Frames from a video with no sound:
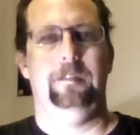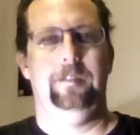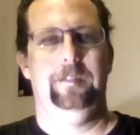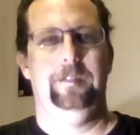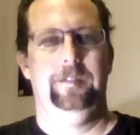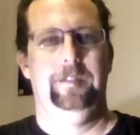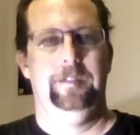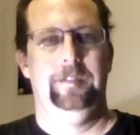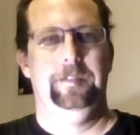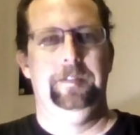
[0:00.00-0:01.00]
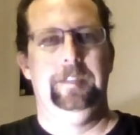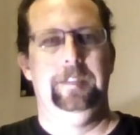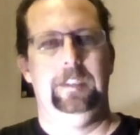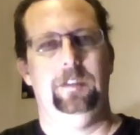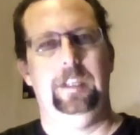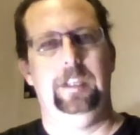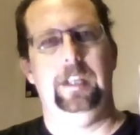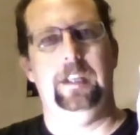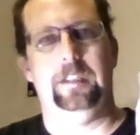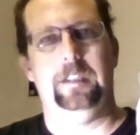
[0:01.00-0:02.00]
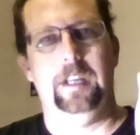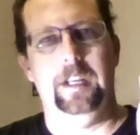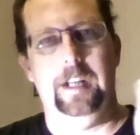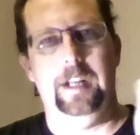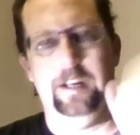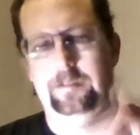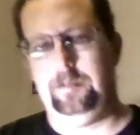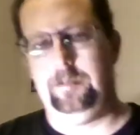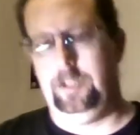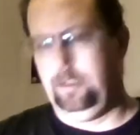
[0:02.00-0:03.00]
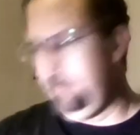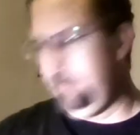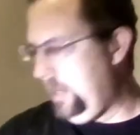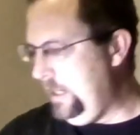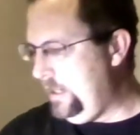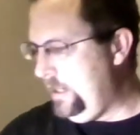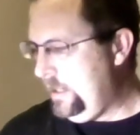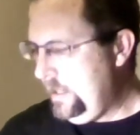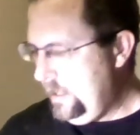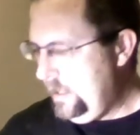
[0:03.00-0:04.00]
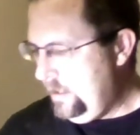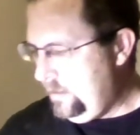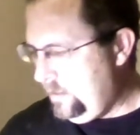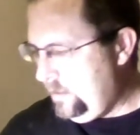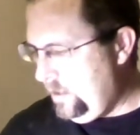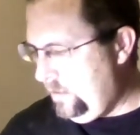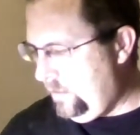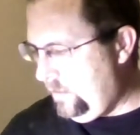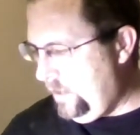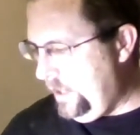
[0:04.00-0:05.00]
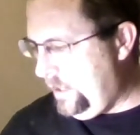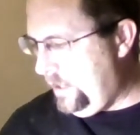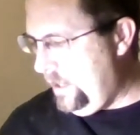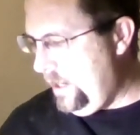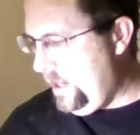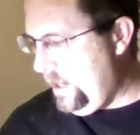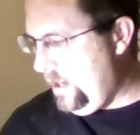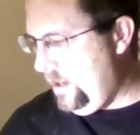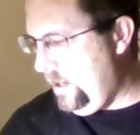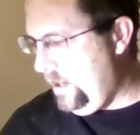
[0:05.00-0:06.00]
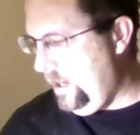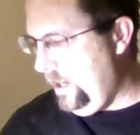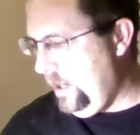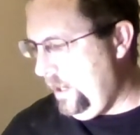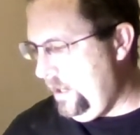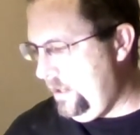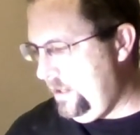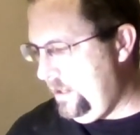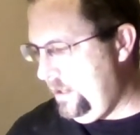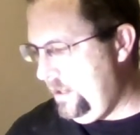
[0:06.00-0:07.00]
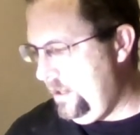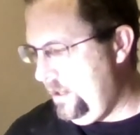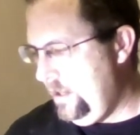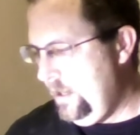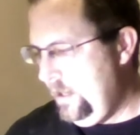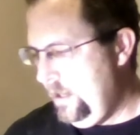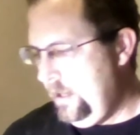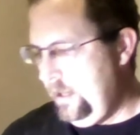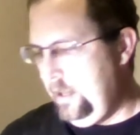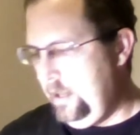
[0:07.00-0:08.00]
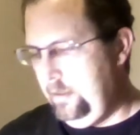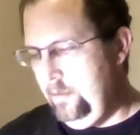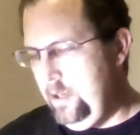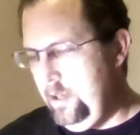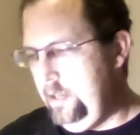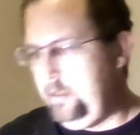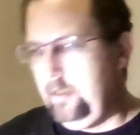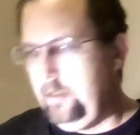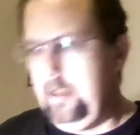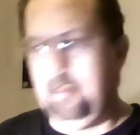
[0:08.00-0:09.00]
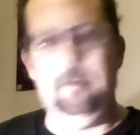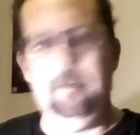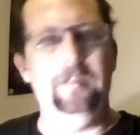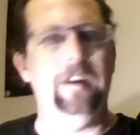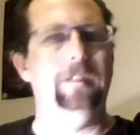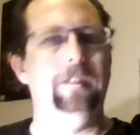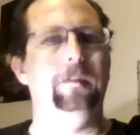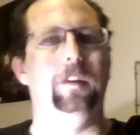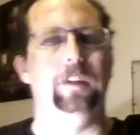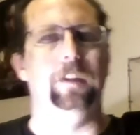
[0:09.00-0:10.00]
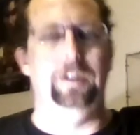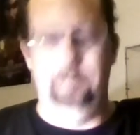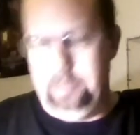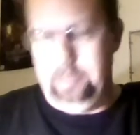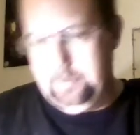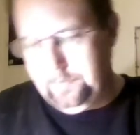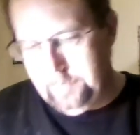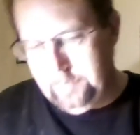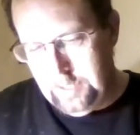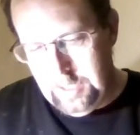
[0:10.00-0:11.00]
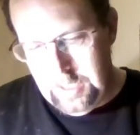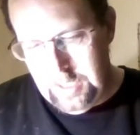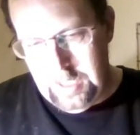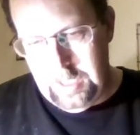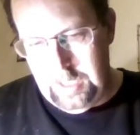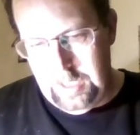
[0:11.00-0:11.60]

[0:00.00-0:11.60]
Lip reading: You see it cut it out just right. Should go right there. Yeah. Yes, it would. So let me find some glue here, and